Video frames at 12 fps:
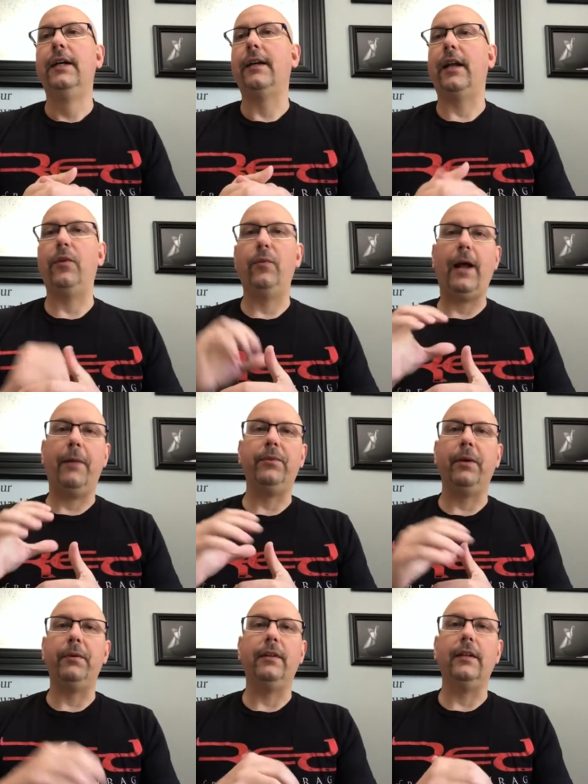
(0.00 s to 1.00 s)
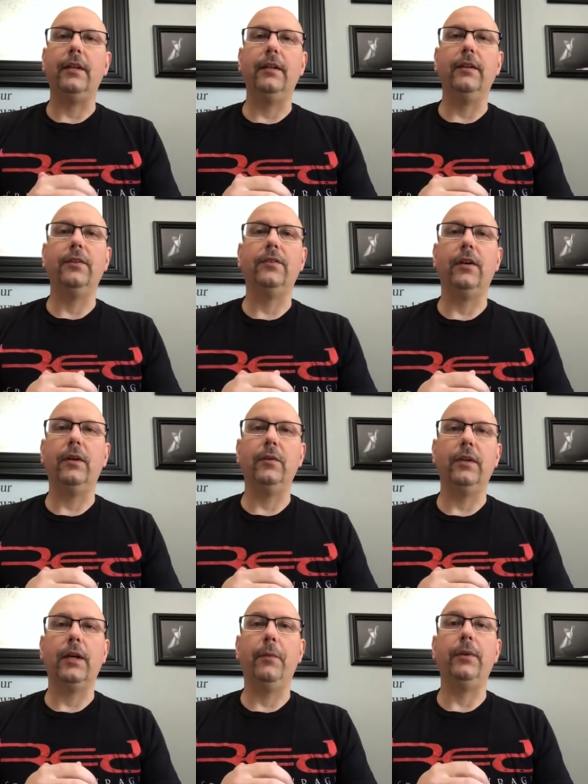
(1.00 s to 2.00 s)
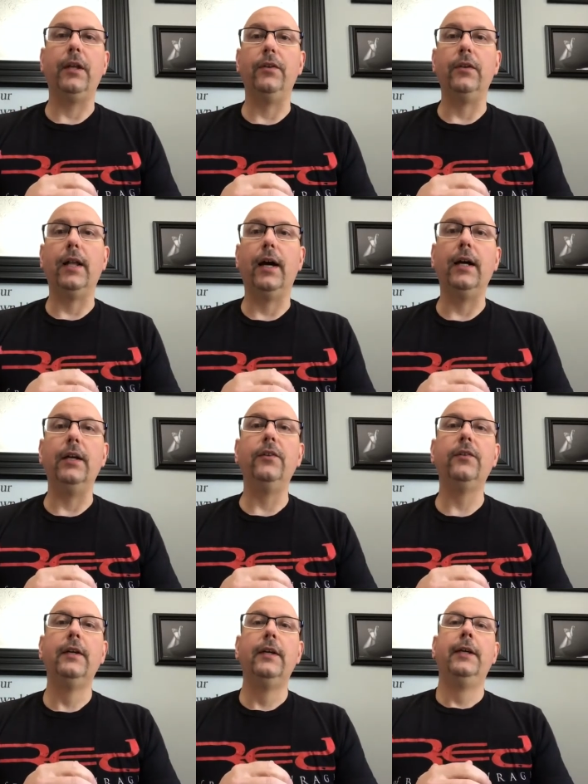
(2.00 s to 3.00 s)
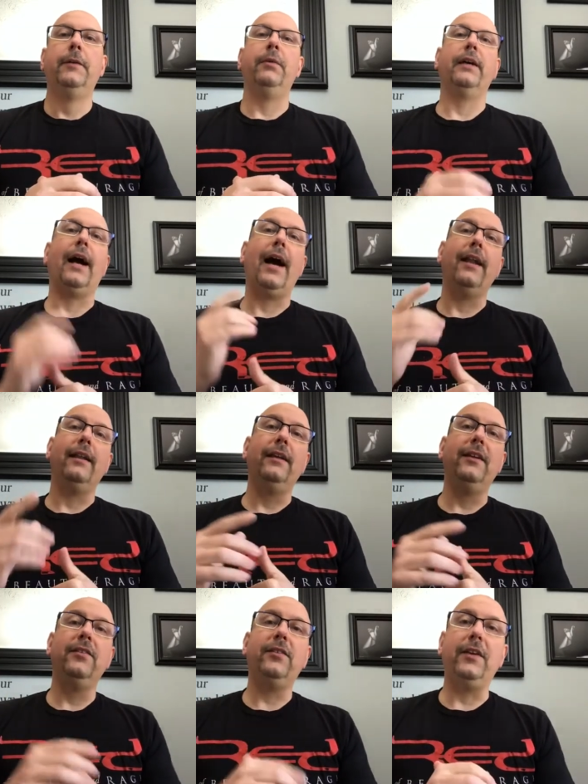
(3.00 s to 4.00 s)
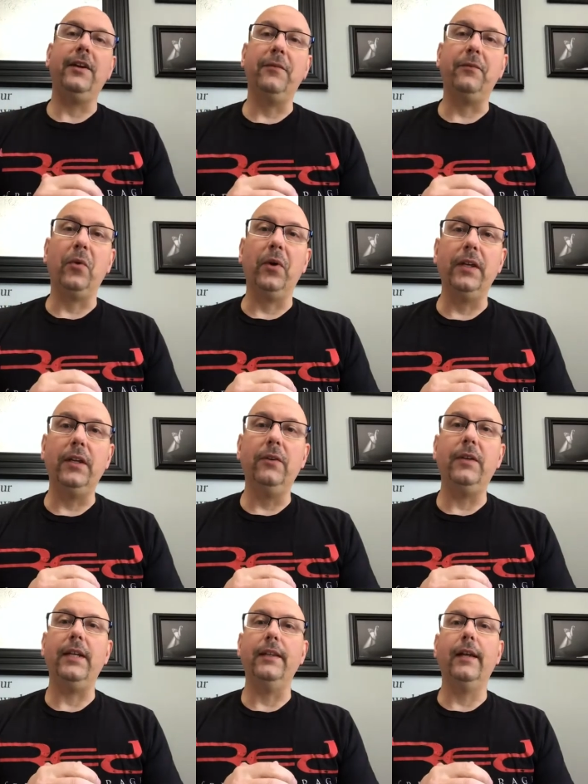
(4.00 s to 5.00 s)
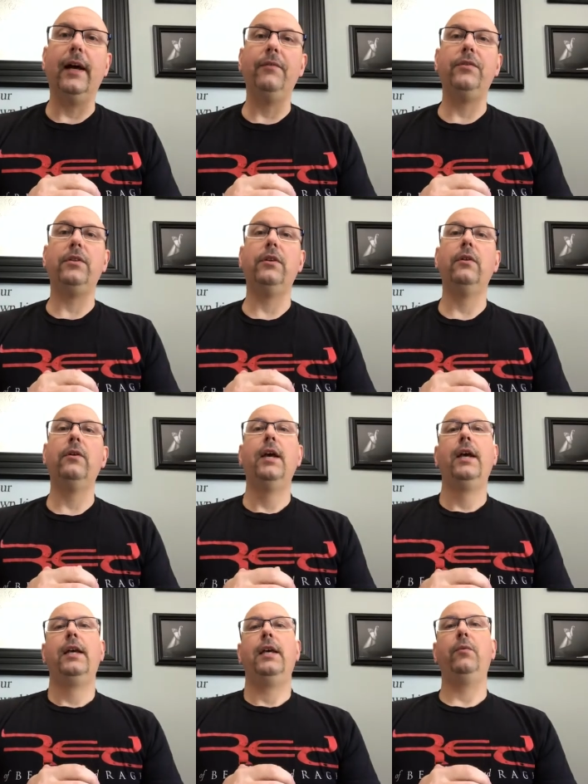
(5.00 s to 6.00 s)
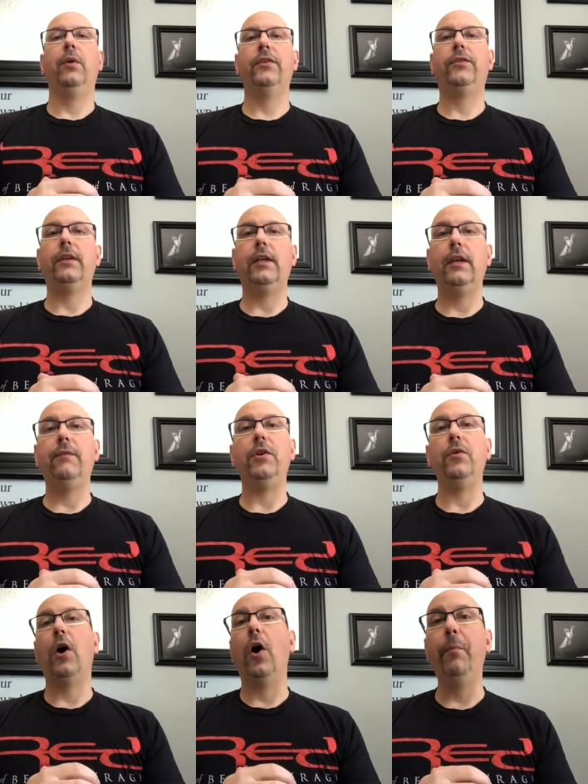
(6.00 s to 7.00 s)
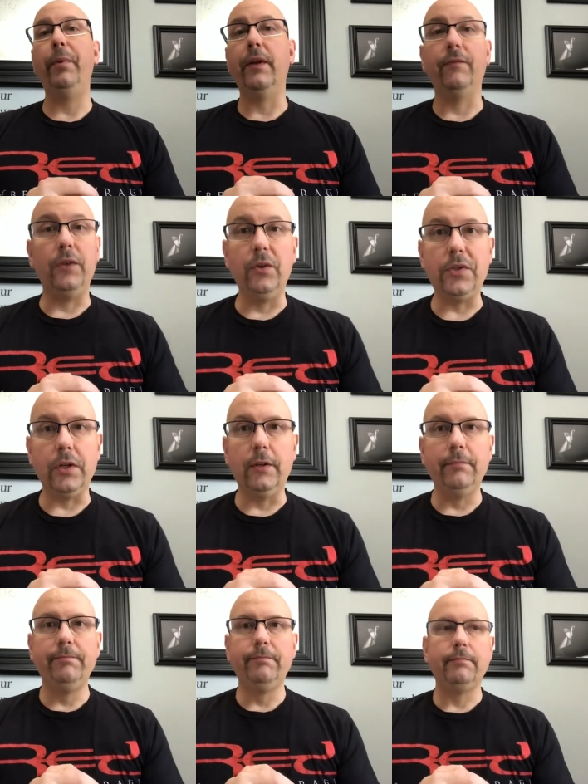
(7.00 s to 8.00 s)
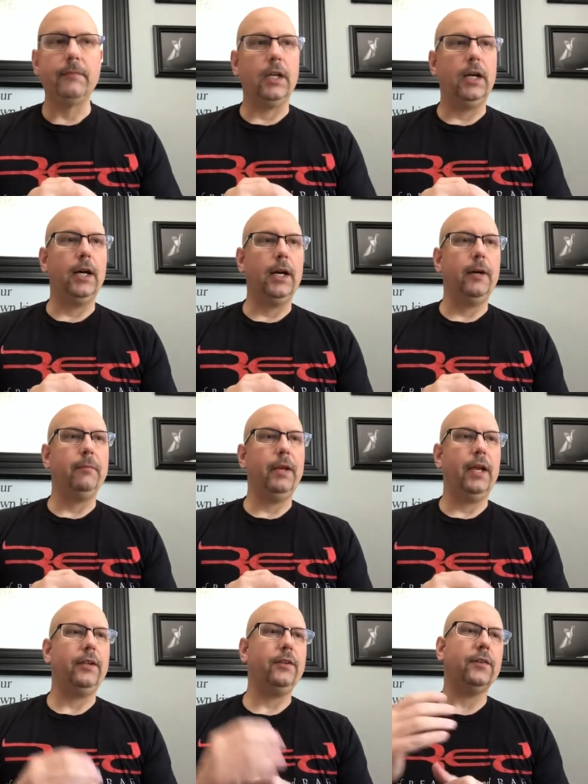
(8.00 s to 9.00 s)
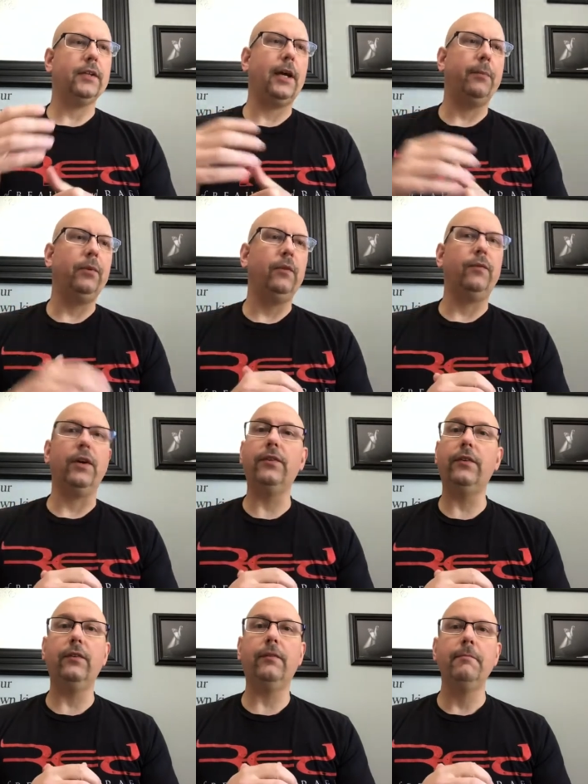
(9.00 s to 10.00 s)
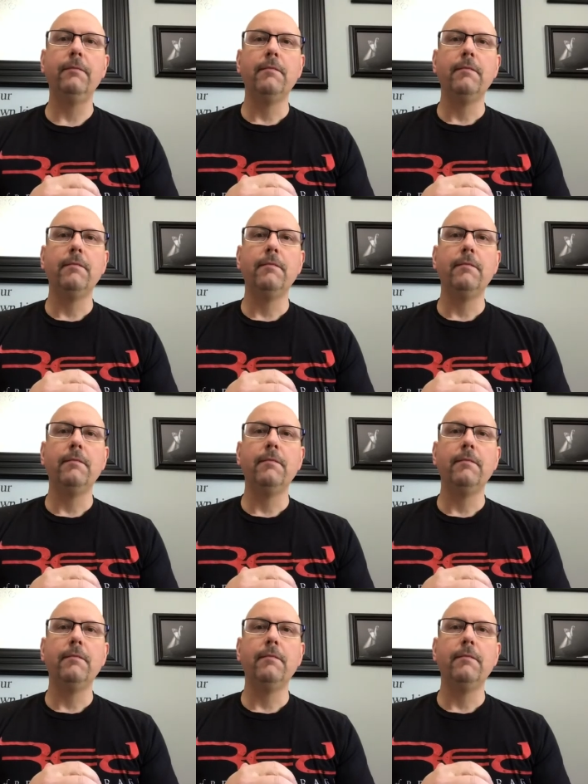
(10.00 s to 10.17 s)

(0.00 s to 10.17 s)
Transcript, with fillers: kind of wraps up at the end of the song with a couple other lines. But God is here for you, He loves you, He wants to give you hope in a future. Um, and just a couple verses.